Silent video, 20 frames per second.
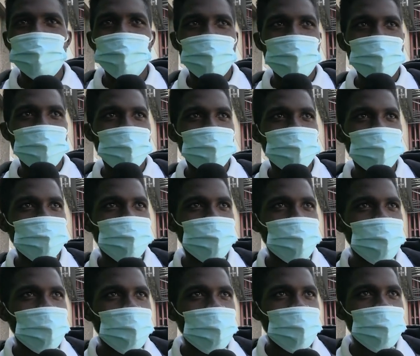in the leadership,
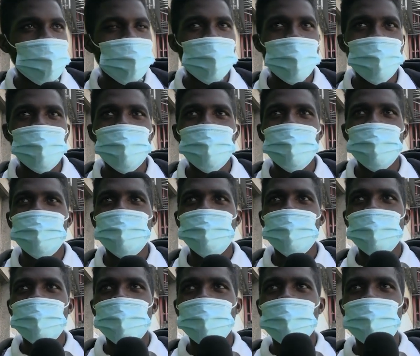the change
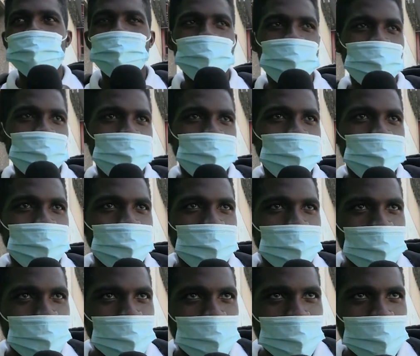in every angle